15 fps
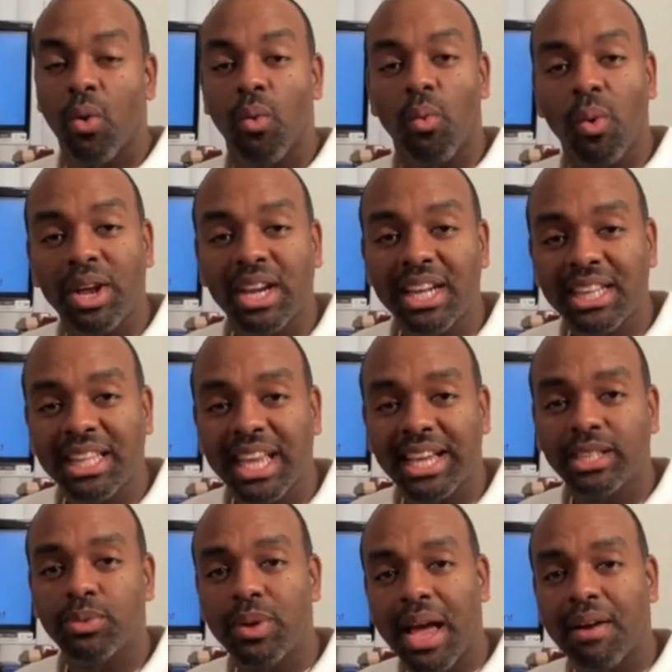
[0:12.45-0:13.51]
One of the
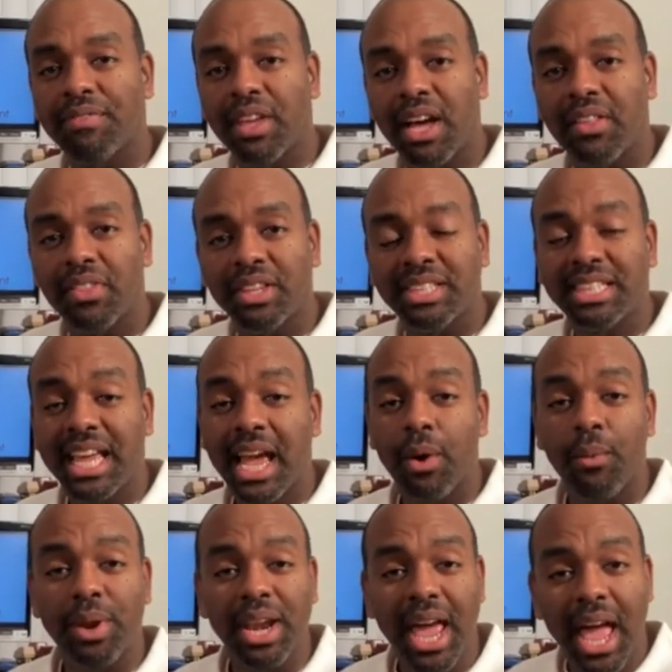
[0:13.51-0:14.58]
things we have to understand
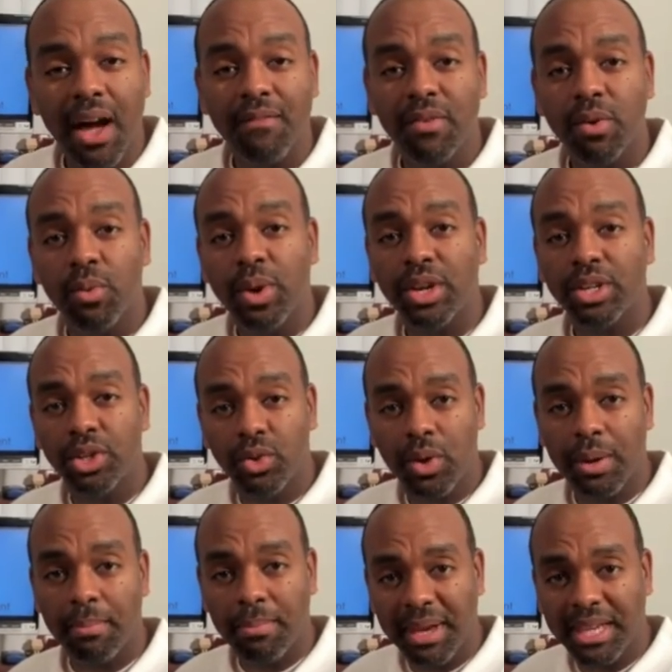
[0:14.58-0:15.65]
whenever we're
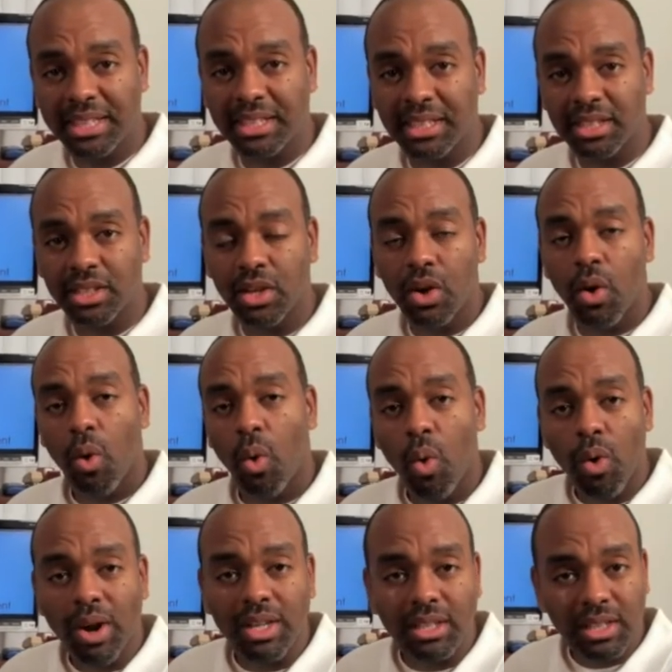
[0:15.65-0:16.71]
doing business
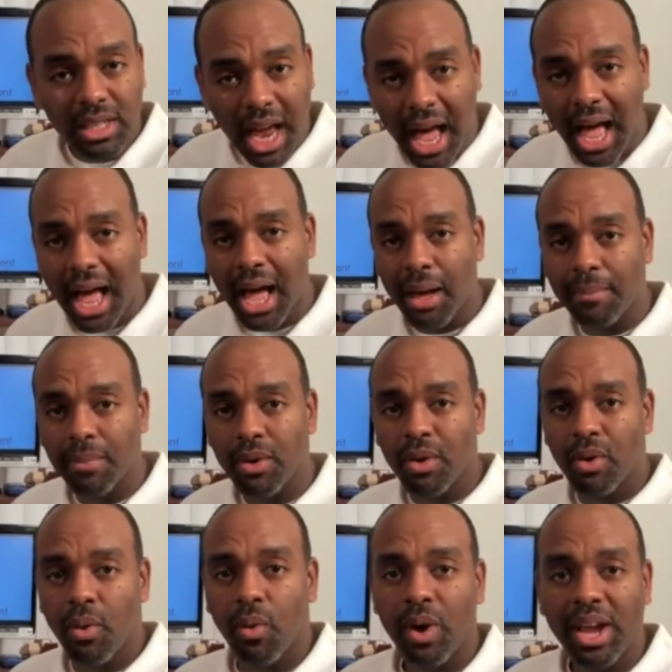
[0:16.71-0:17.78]
or a job
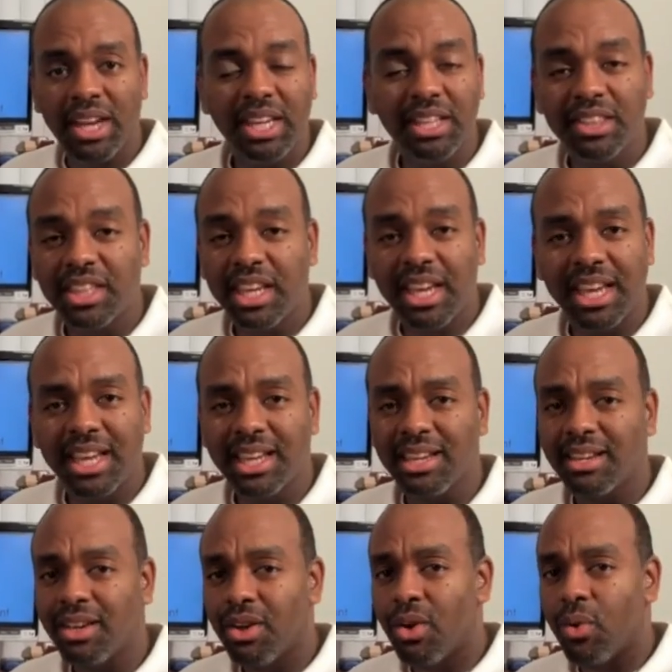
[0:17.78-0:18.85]
or anything
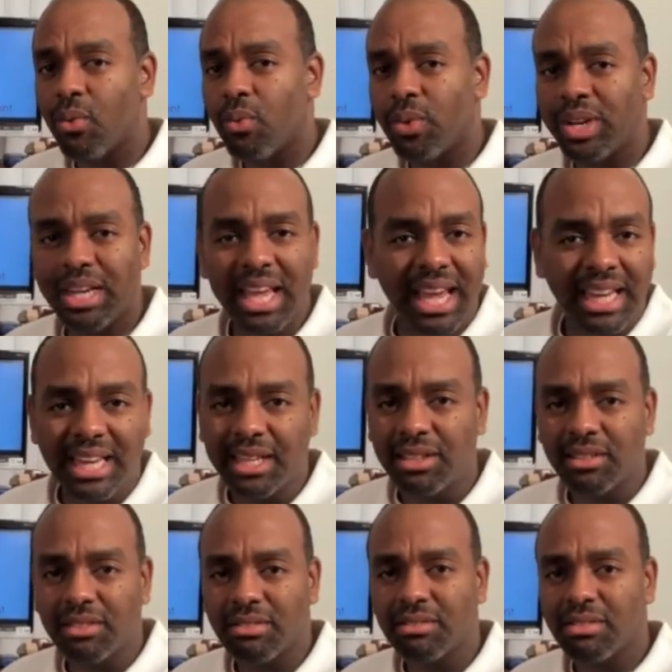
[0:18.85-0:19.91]
related
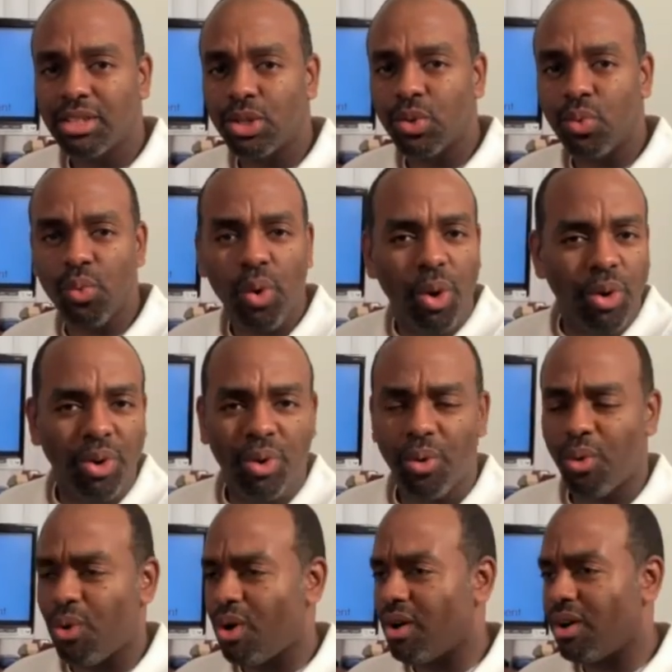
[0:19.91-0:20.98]
to work
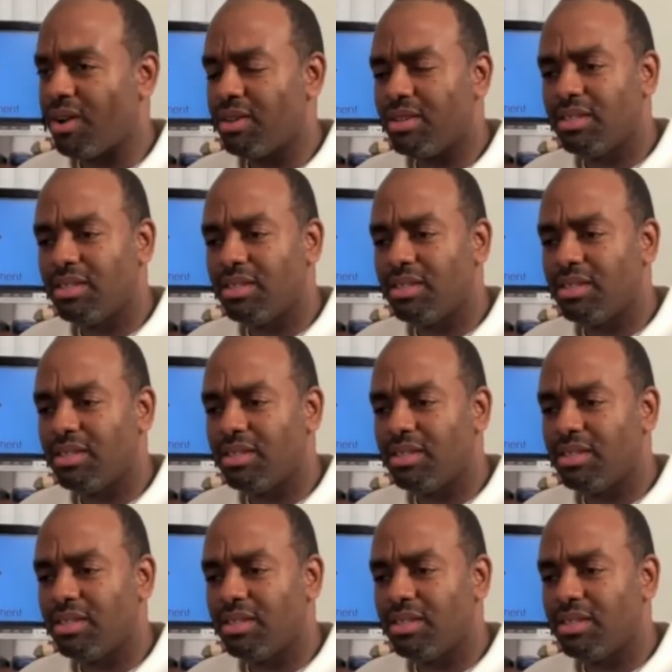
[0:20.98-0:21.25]
or